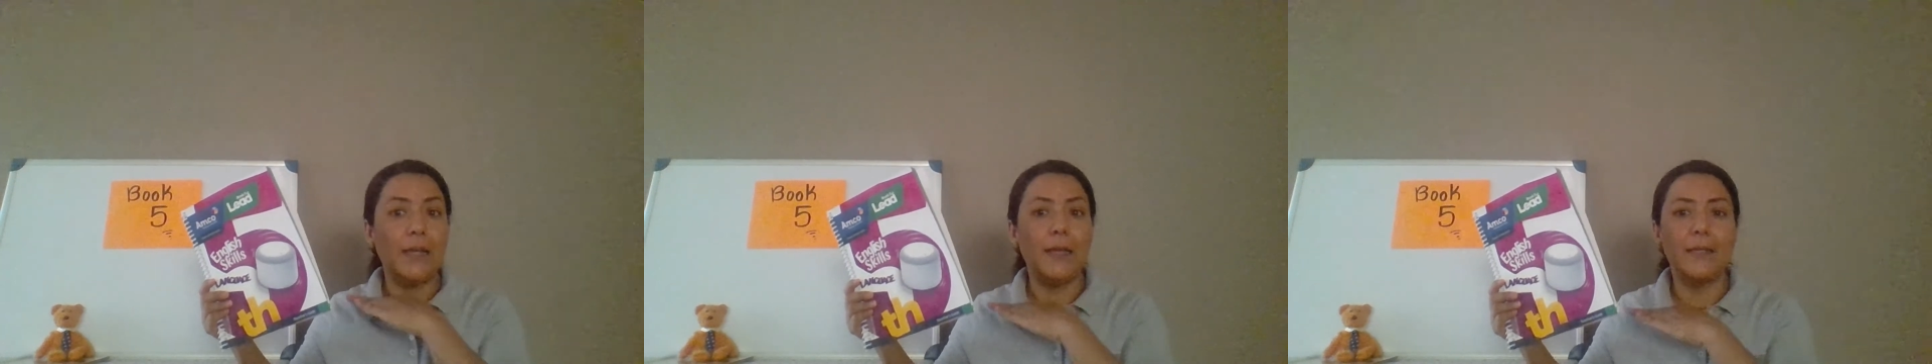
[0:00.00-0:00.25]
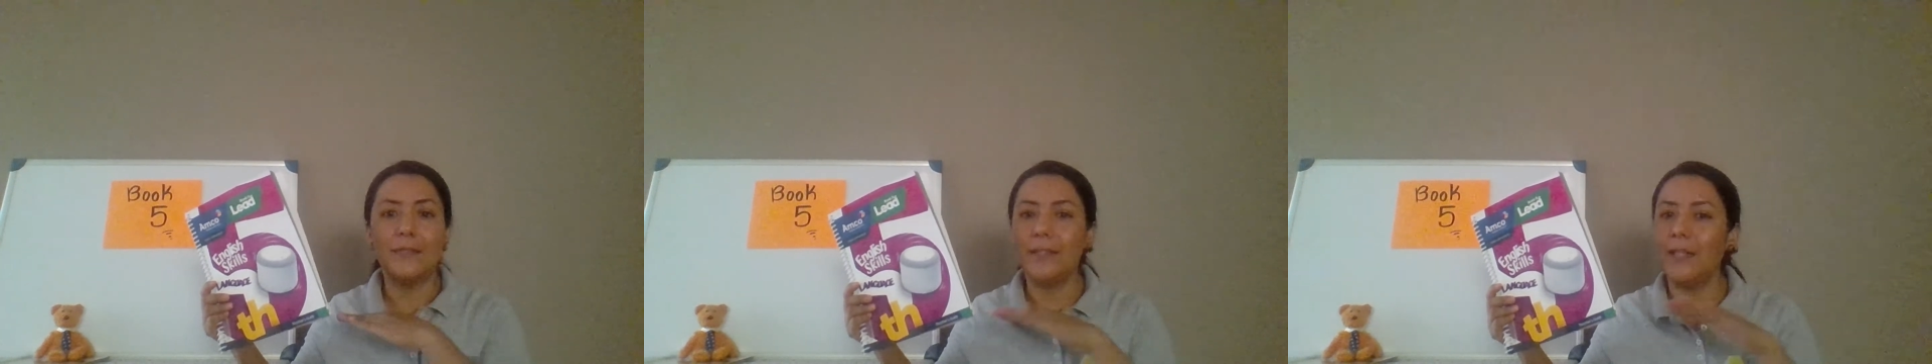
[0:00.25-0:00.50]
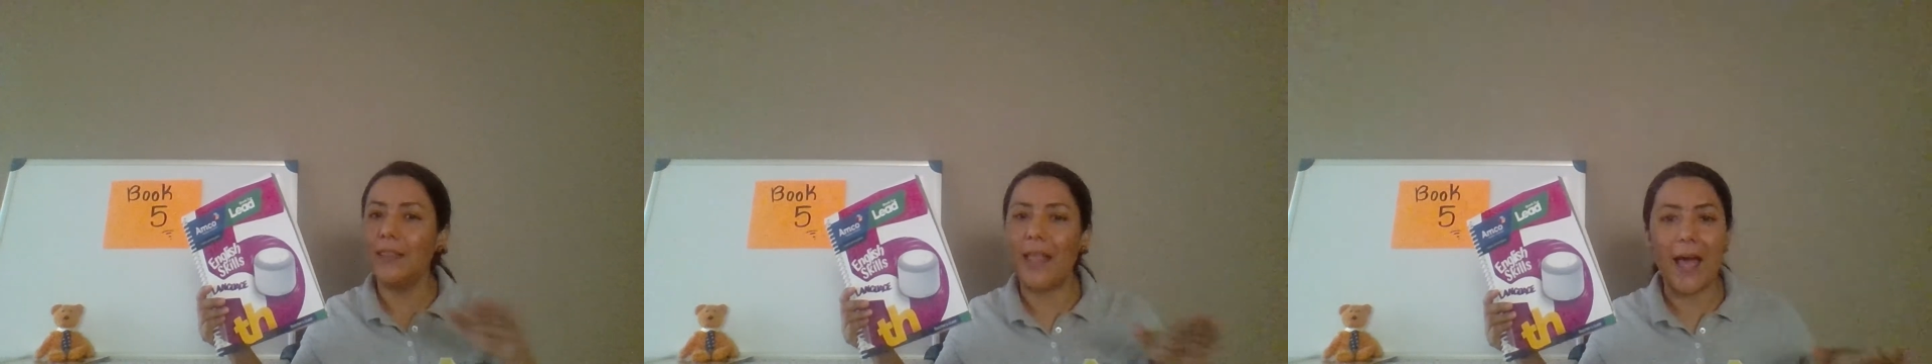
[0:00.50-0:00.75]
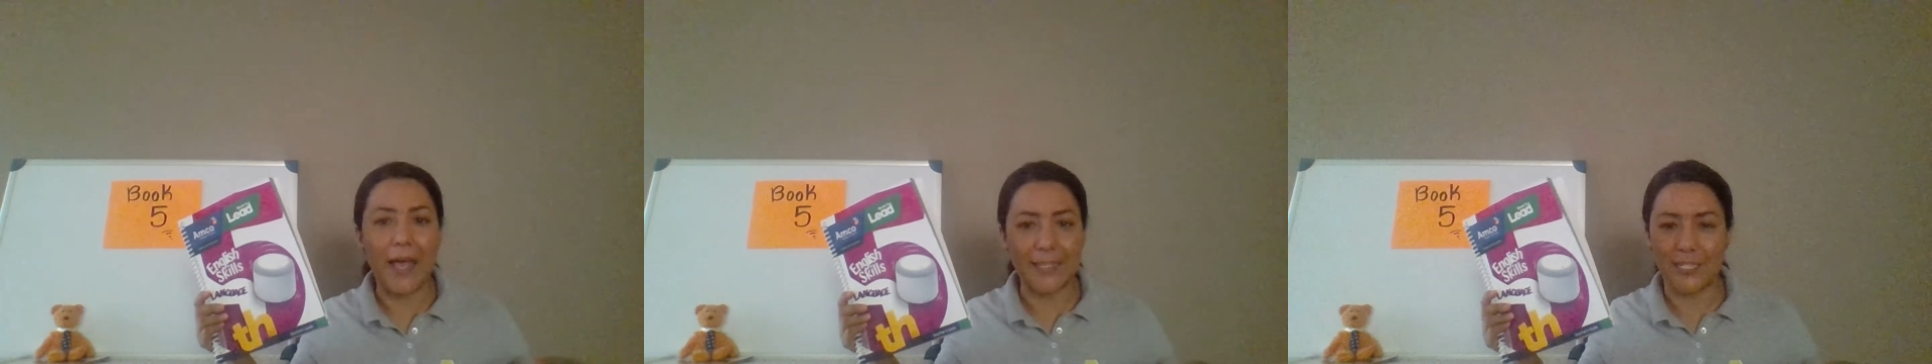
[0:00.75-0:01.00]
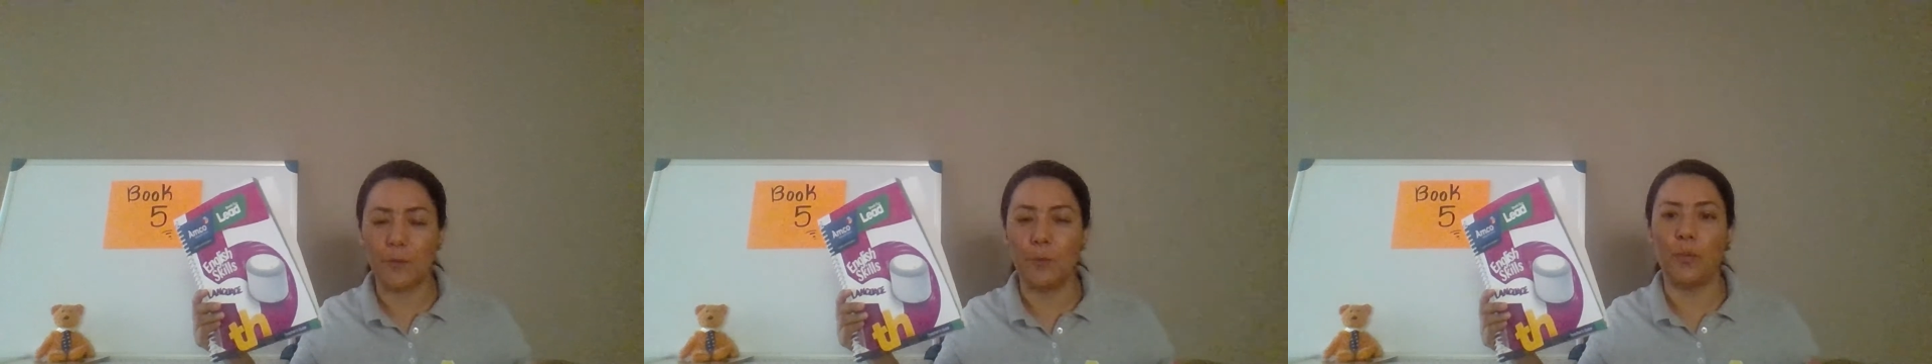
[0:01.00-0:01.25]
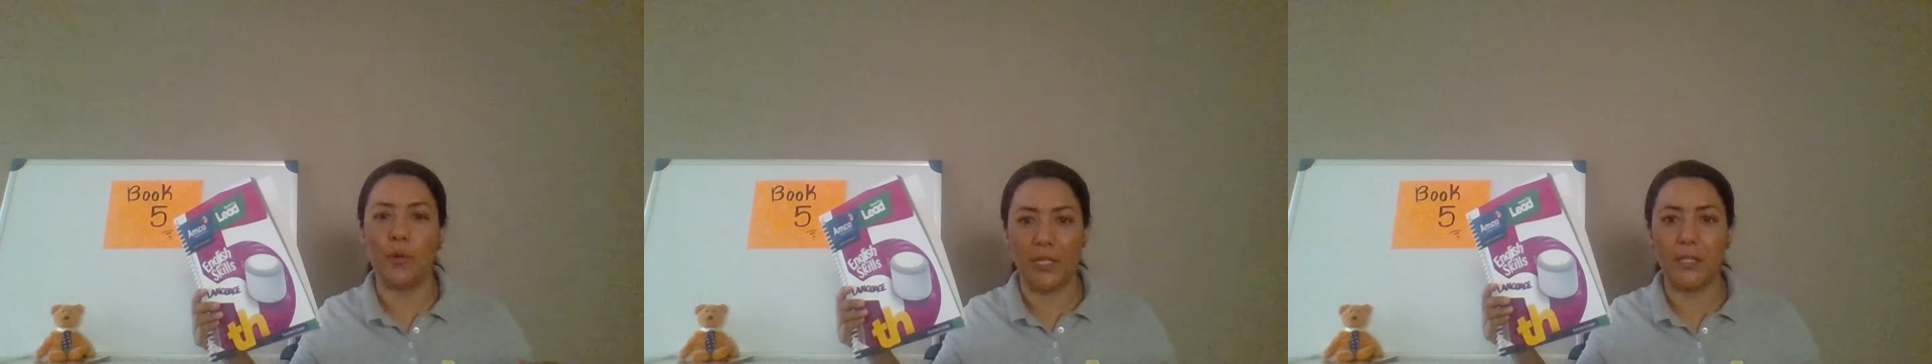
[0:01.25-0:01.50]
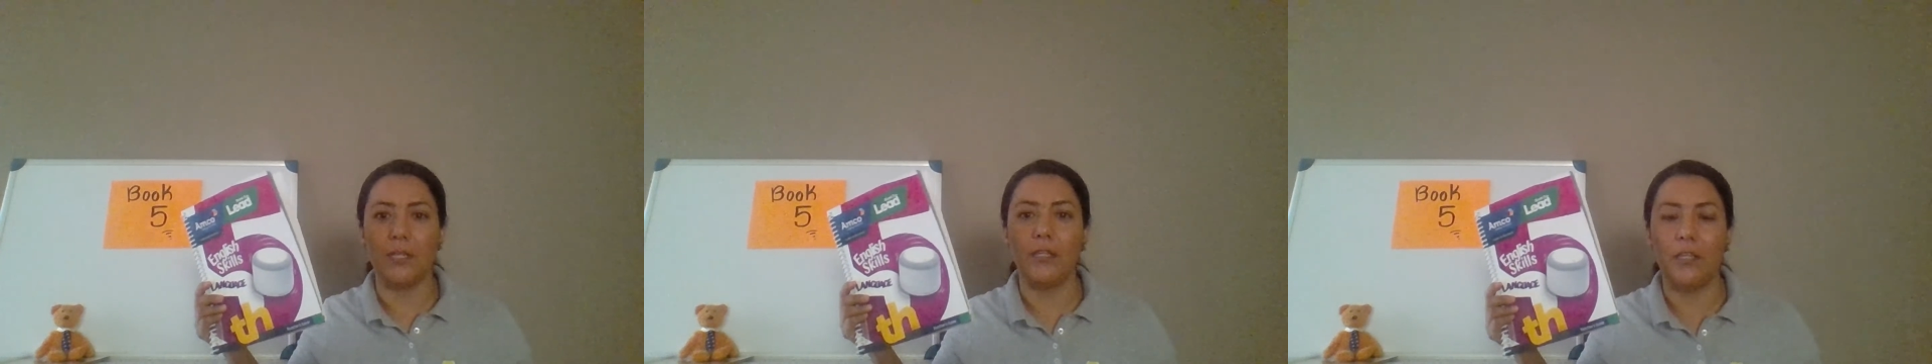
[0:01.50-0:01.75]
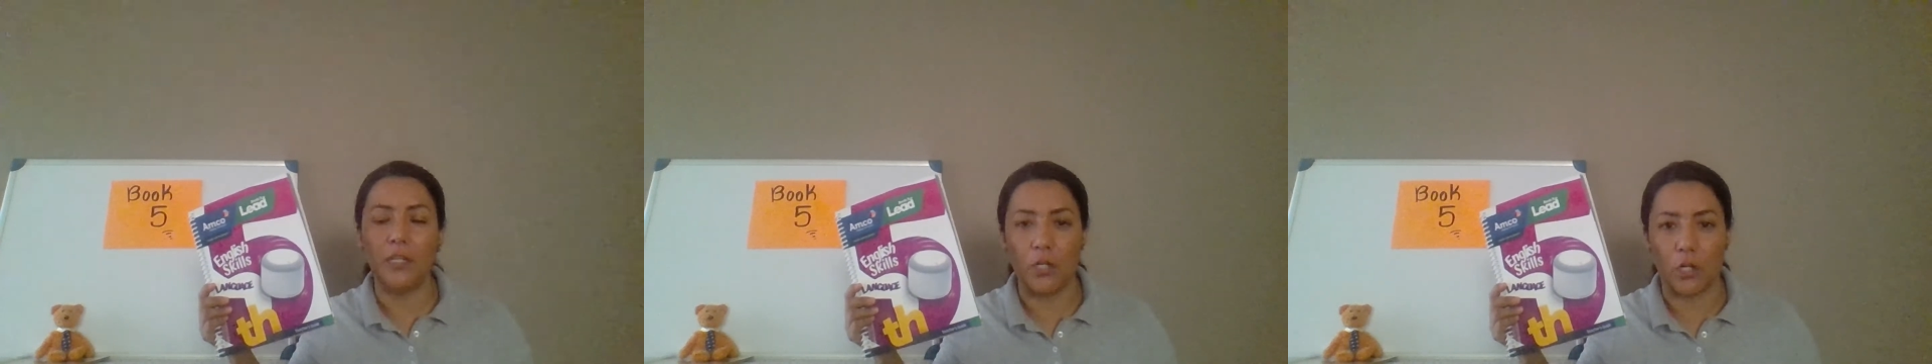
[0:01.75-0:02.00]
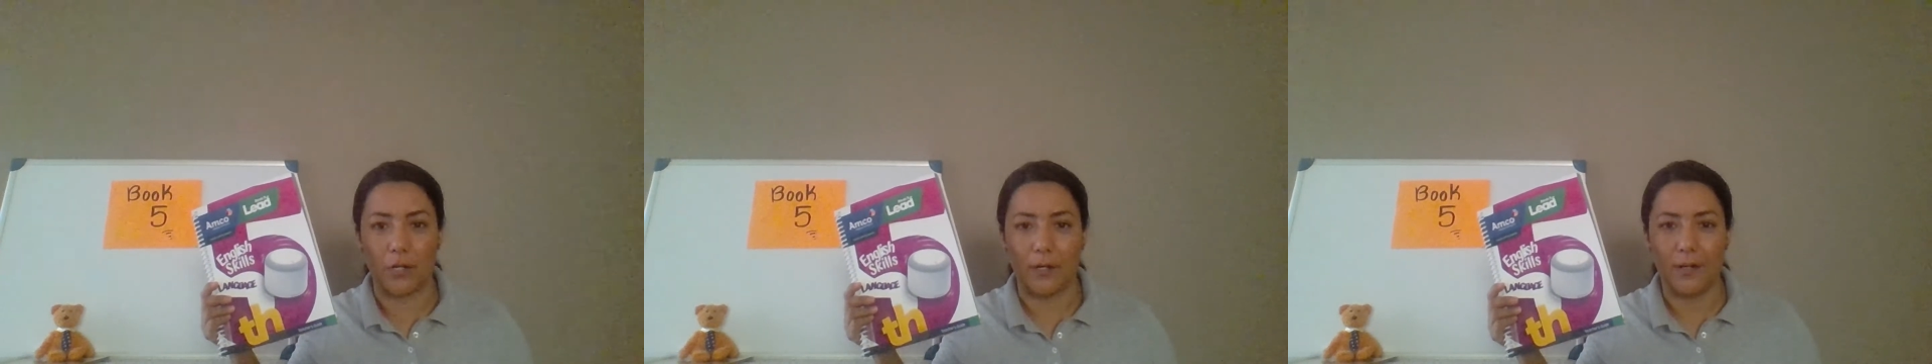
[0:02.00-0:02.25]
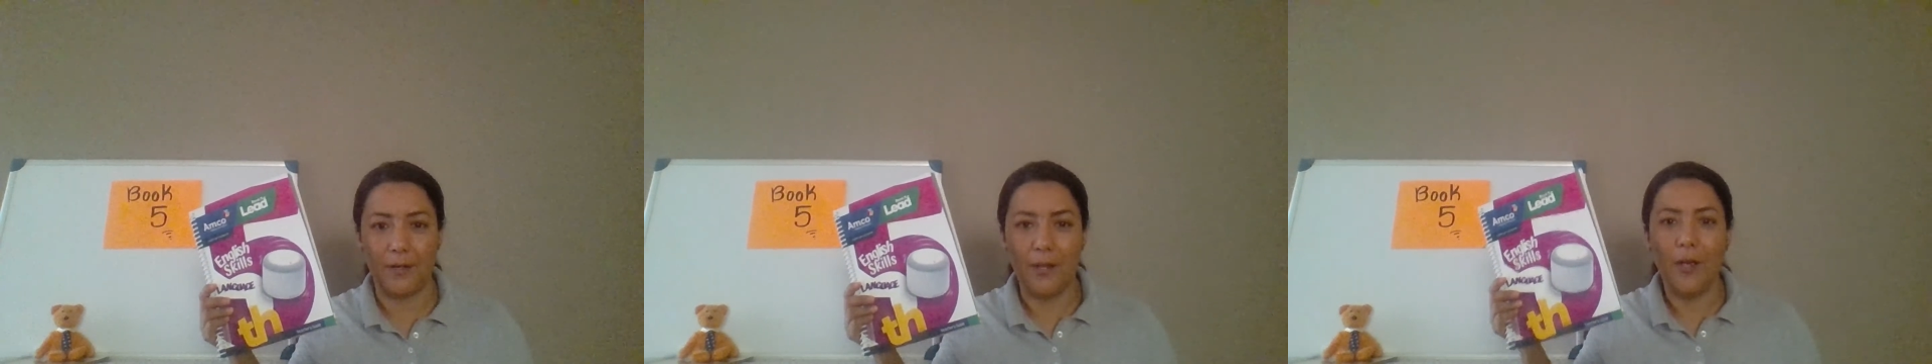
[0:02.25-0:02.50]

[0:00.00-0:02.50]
is the last book in the year.